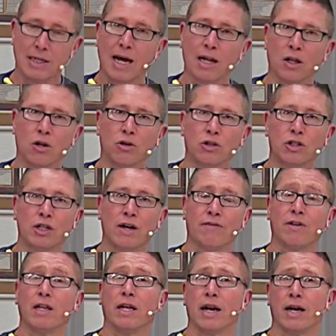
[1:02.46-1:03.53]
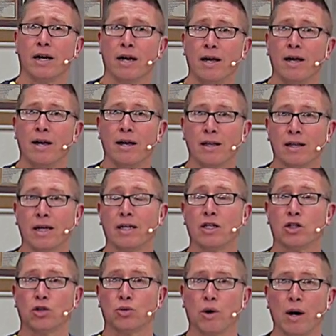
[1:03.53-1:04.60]
that little shift, and then that
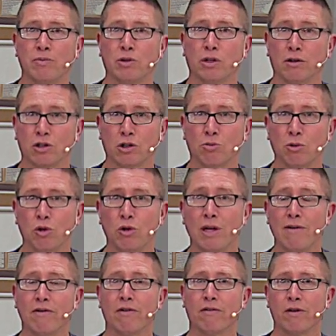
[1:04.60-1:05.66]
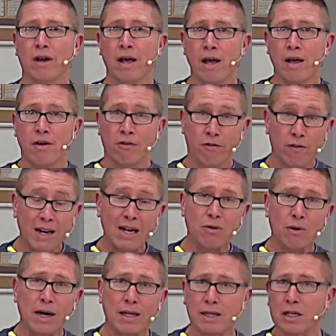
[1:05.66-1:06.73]
disrupts the smooth, even feed
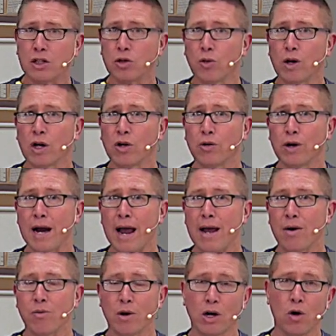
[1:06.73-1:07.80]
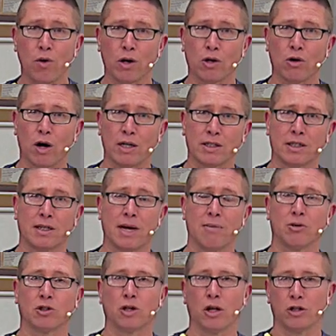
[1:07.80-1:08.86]
rate that you want to create when going across the
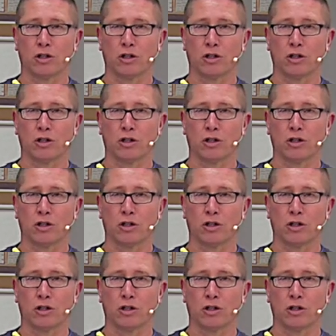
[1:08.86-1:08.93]
table saw.